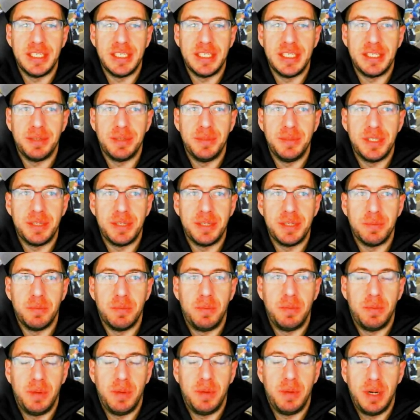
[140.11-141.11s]

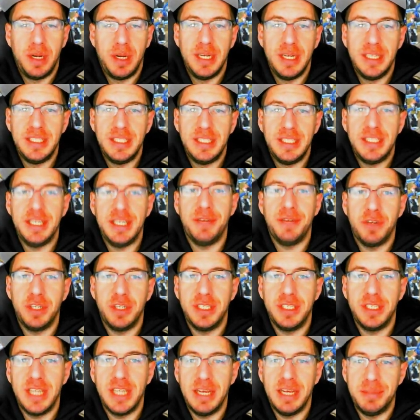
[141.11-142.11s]
some
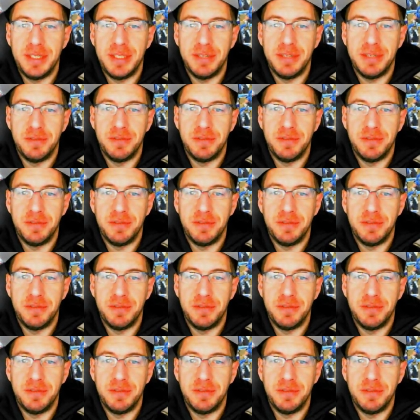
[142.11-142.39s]
different types